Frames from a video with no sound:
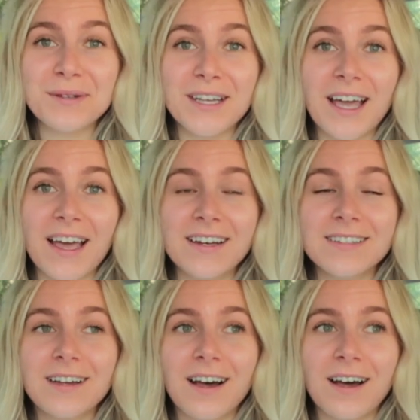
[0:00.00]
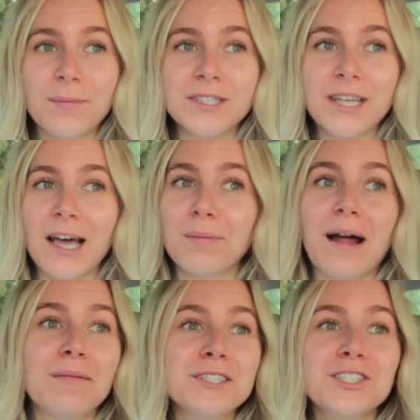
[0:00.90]
weekend. It's
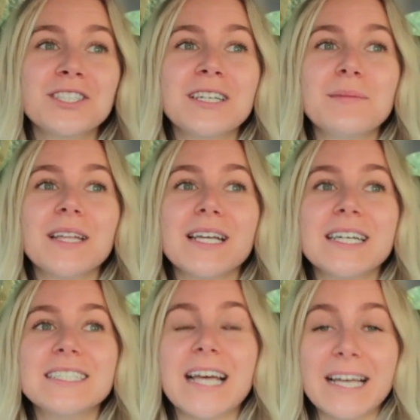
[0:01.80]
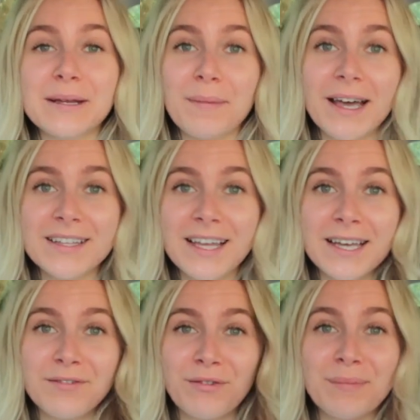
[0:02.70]
probably just gonna be like a day in my
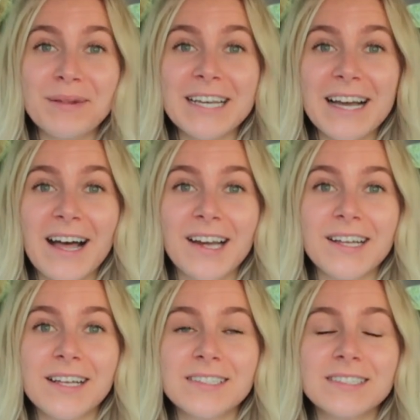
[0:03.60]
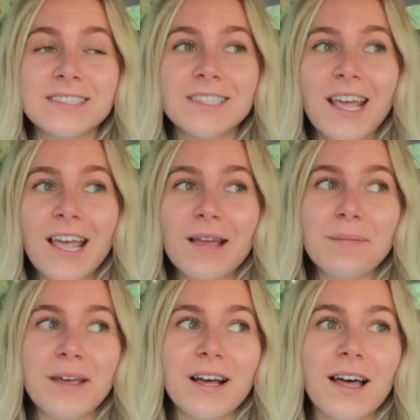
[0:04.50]
life, if I'm being honest,
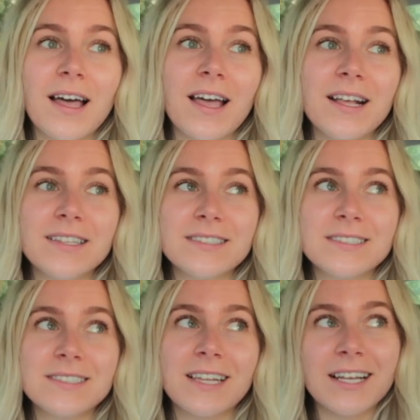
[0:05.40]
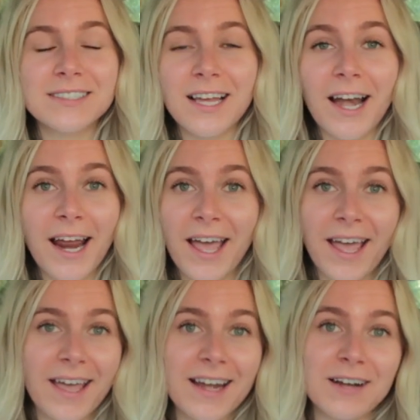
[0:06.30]
because today's
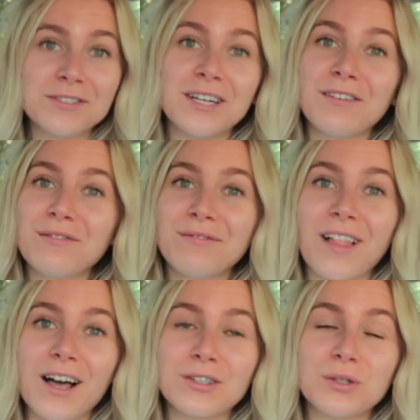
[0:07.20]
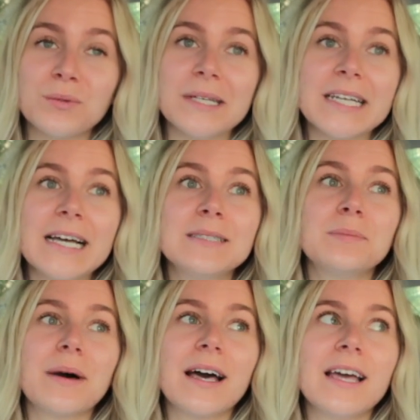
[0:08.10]
Sunday and I was gonna vlog the whole
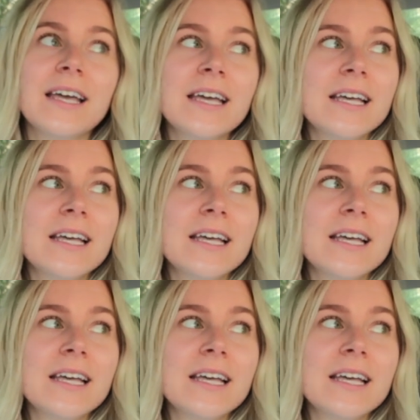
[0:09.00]
weekend, but